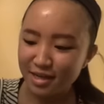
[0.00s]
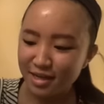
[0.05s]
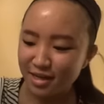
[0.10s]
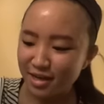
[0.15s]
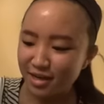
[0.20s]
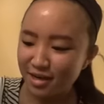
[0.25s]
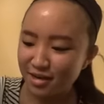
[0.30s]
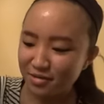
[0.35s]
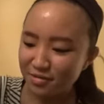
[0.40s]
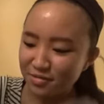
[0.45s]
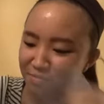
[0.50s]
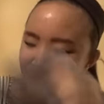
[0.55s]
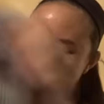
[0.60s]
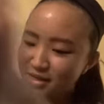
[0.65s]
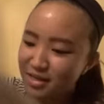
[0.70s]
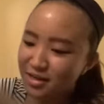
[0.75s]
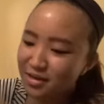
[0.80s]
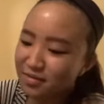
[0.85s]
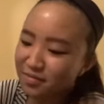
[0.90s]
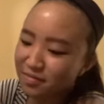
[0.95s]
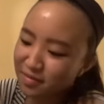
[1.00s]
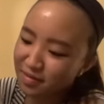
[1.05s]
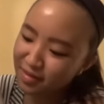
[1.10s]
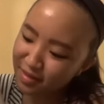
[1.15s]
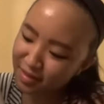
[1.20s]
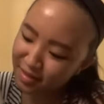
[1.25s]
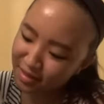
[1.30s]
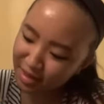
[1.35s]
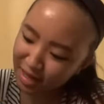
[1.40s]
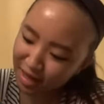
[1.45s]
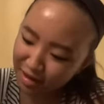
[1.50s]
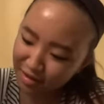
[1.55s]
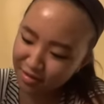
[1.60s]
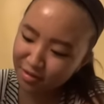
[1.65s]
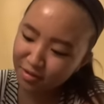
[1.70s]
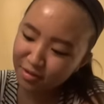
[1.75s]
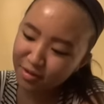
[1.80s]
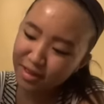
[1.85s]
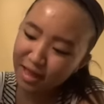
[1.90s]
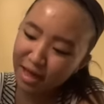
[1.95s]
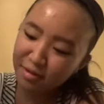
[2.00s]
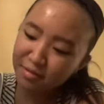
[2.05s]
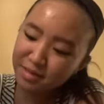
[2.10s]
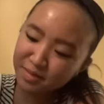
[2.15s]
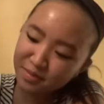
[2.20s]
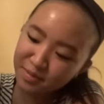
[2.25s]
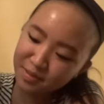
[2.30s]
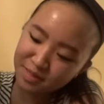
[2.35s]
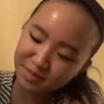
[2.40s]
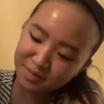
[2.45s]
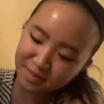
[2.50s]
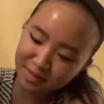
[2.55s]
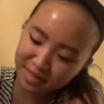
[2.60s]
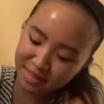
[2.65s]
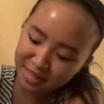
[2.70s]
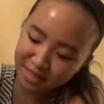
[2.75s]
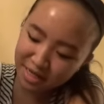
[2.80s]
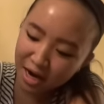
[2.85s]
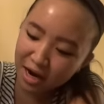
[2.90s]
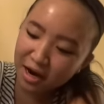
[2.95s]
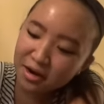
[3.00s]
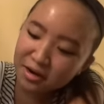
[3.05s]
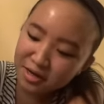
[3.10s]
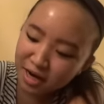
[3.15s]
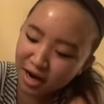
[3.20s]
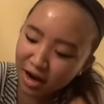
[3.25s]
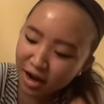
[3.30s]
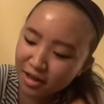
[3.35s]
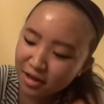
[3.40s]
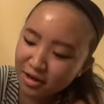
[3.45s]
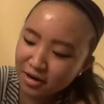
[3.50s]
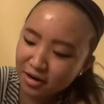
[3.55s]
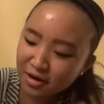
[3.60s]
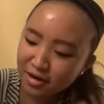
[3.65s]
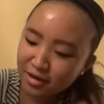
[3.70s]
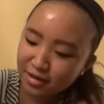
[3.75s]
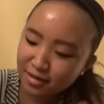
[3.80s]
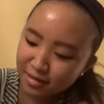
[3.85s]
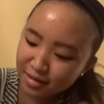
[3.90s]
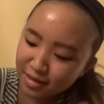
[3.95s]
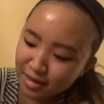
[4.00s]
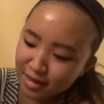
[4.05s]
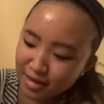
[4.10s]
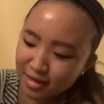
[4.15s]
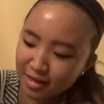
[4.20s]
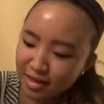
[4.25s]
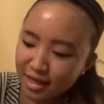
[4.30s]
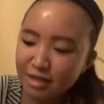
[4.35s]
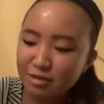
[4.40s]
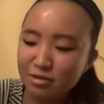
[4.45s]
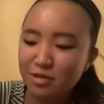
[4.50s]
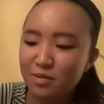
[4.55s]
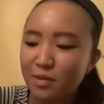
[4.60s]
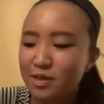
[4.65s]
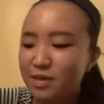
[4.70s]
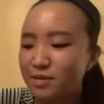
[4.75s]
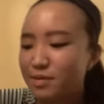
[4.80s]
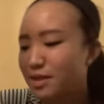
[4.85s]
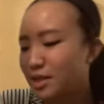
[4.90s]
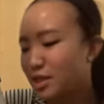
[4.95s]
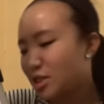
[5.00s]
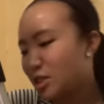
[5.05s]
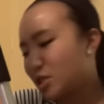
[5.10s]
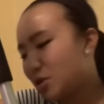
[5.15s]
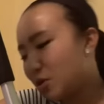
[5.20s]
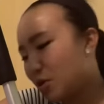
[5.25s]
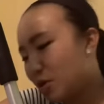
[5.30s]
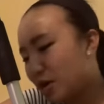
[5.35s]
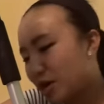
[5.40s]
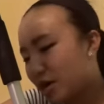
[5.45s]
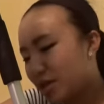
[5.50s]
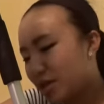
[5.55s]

Oh dear, that was supposed to be the tongue color, and these are supposed to be the shorts.